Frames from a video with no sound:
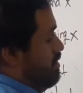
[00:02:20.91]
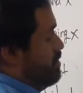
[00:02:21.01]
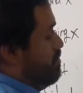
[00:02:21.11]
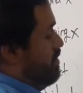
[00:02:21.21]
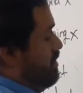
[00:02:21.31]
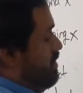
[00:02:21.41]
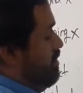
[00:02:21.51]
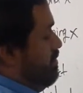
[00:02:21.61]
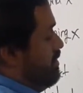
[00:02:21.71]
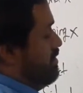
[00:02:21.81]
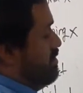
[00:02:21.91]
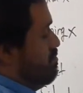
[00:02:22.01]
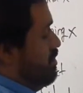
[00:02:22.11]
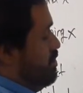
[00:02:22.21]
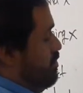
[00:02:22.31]
Let's put it here because
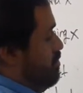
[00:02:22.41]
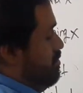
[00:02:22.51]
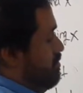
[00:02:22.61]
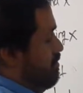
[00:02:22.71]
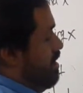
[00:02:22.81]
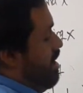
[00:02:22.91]
he's watching you.